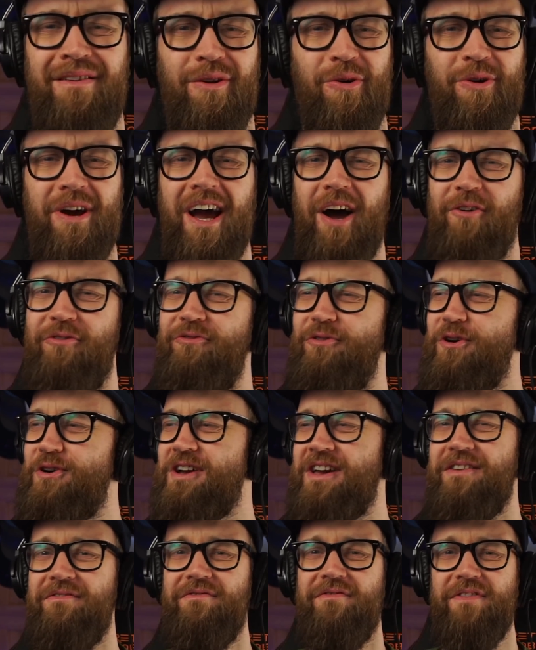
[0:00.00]
look how
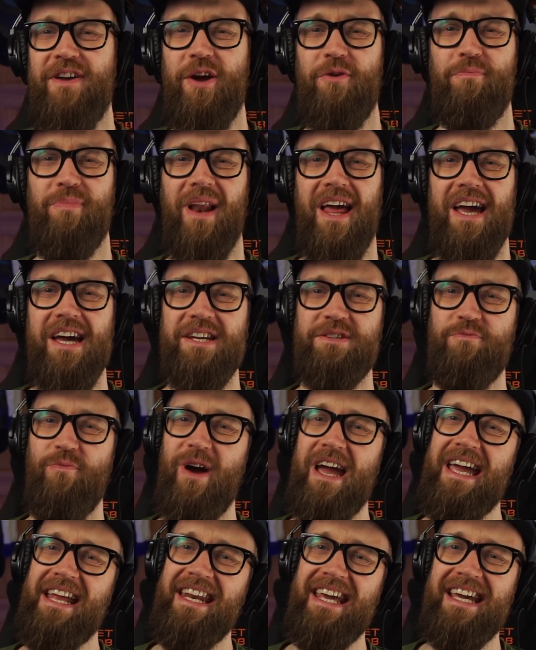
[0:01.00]
fucking few players
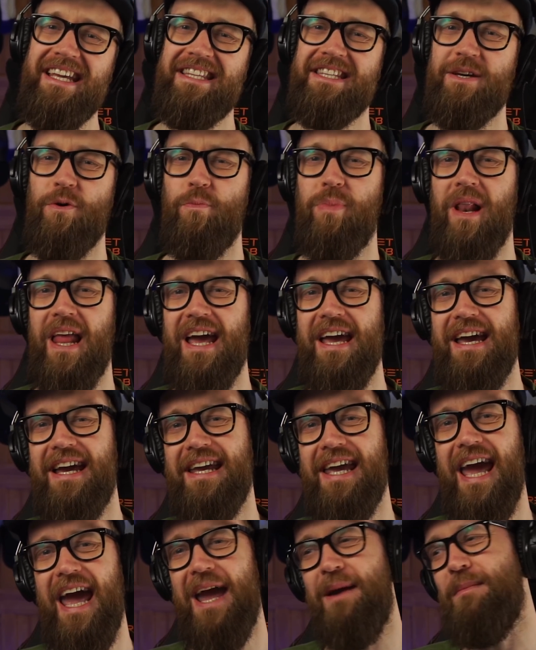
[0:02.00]
we need to play a
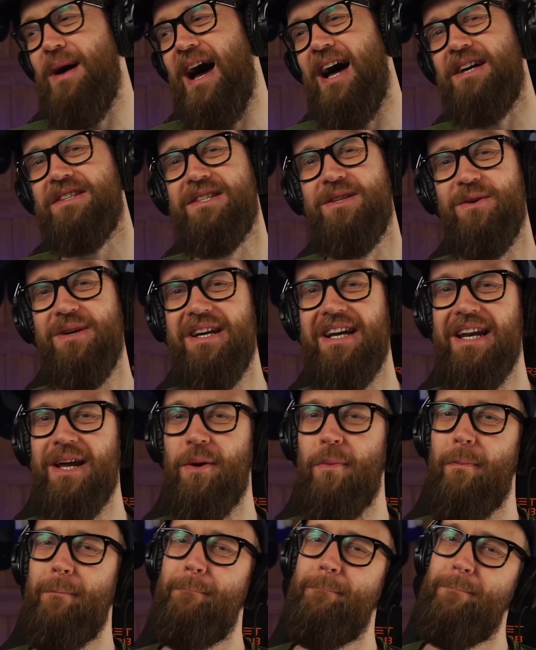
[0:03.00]
game, Arsenal, you
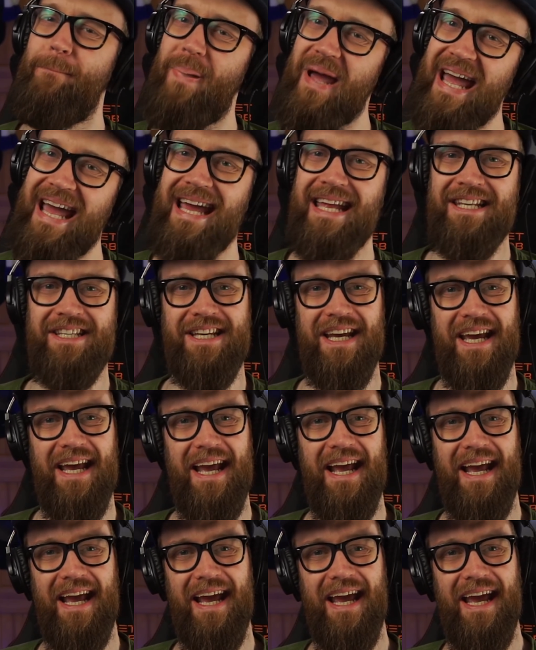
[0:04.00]
little
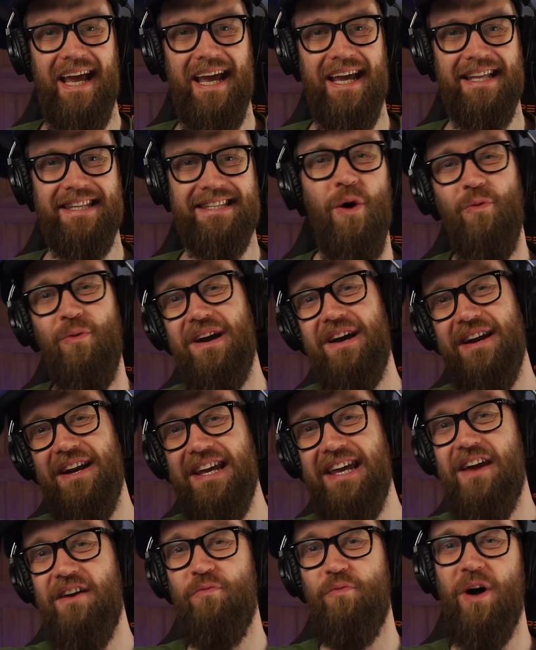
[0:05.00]
bitches. We're gonna
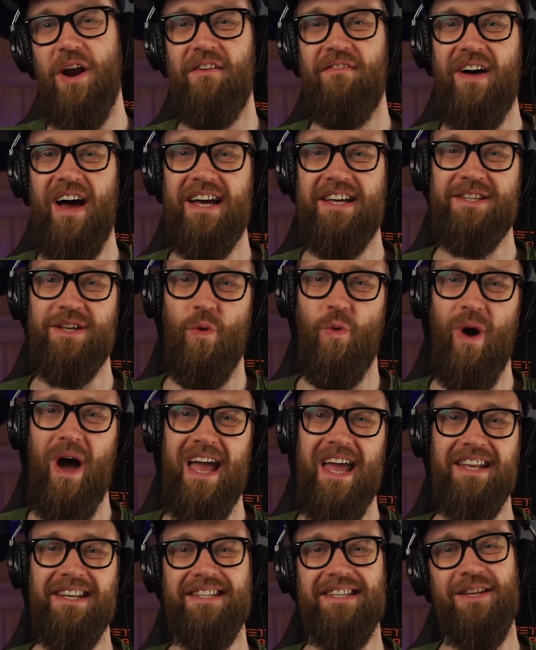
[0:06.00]
give one of ours away
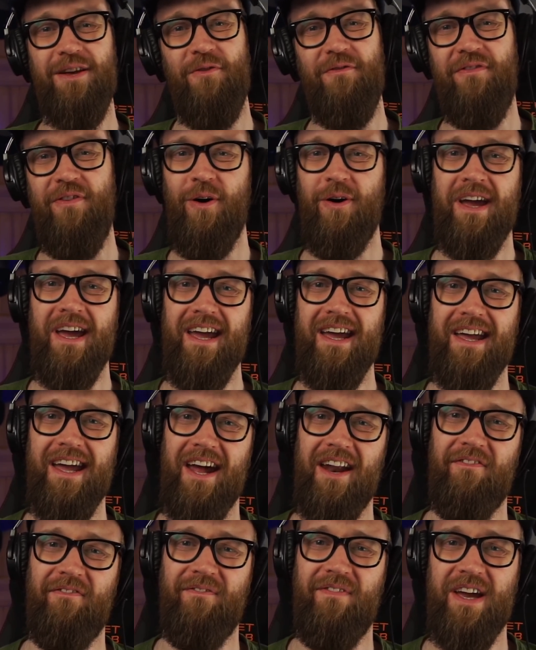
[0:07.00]
and still fucking get
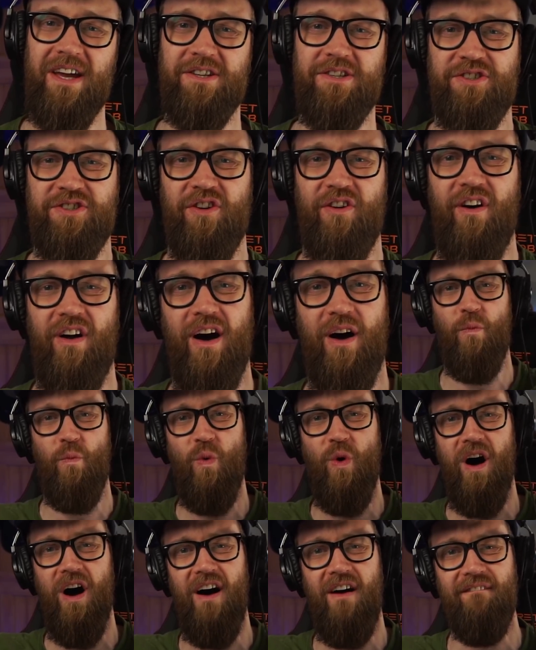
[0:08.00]
a fixture on.
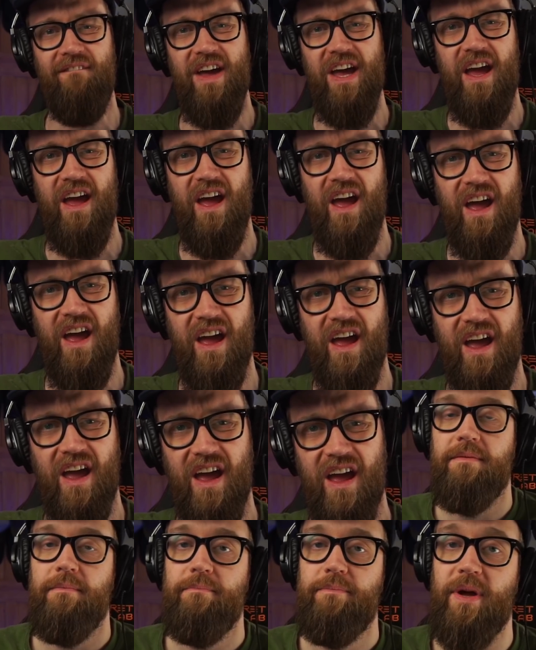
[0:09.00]
What of
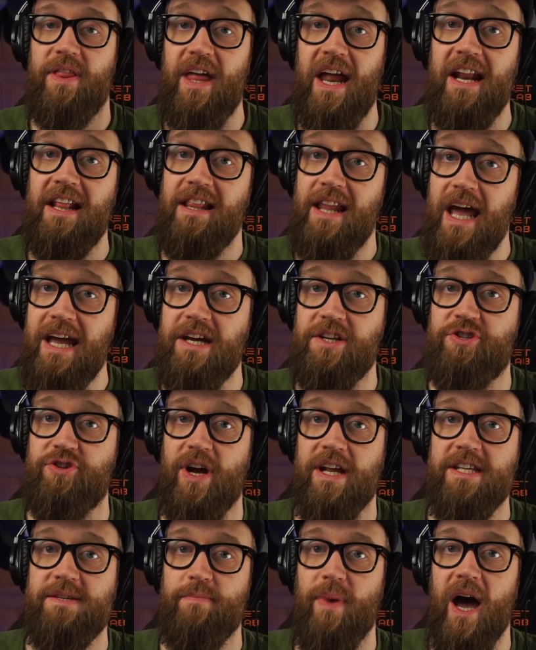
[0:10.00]
it? But then it later
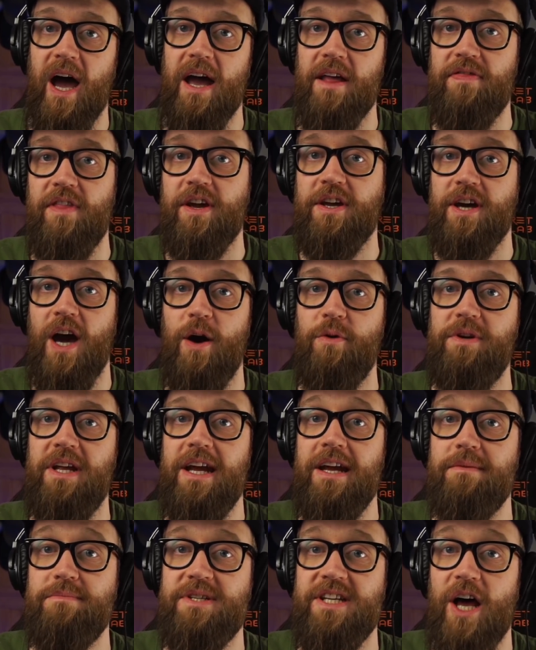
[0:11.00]
transpired that Cody
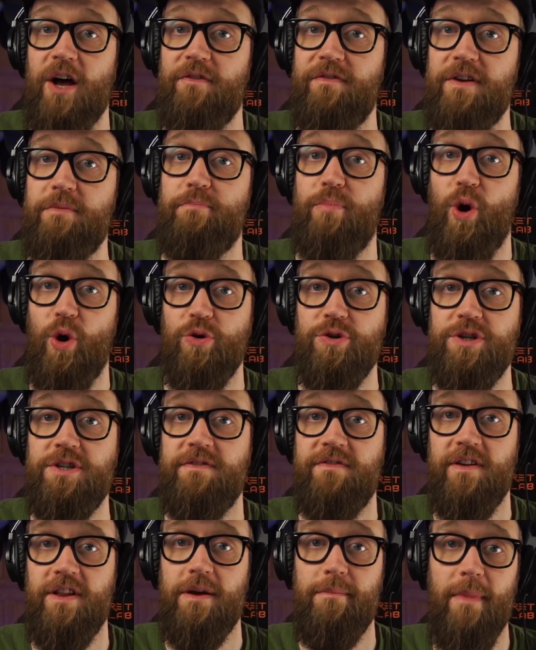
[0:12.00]
himself had pushed
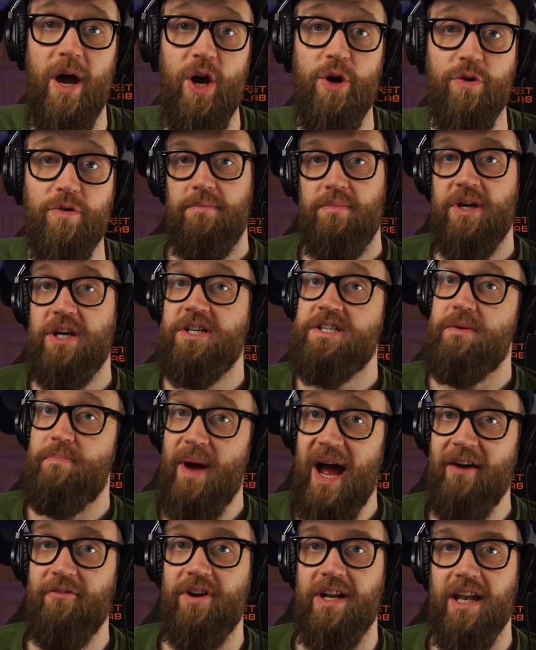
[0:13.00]
for the move, because
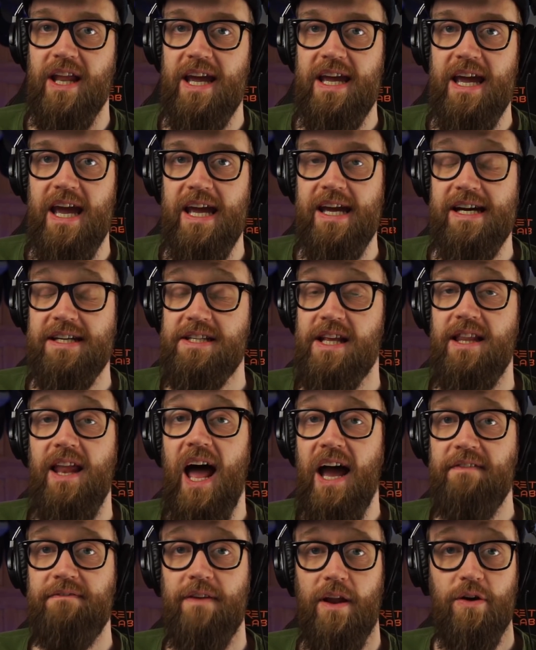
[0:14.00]
apparently he had a
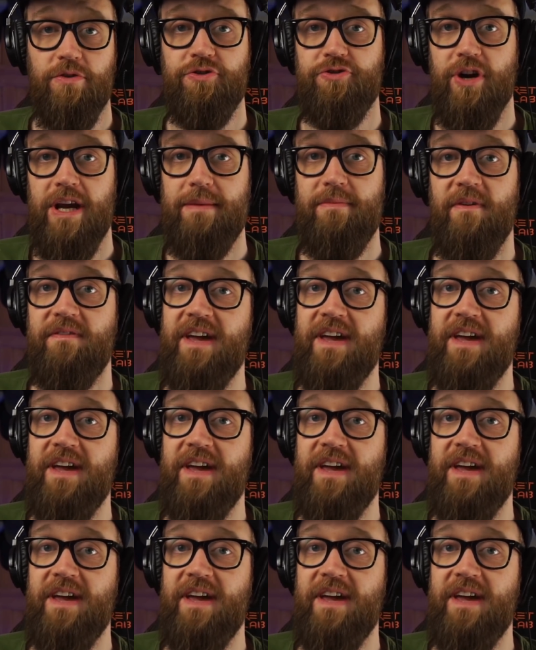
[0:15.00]
lifelong dream of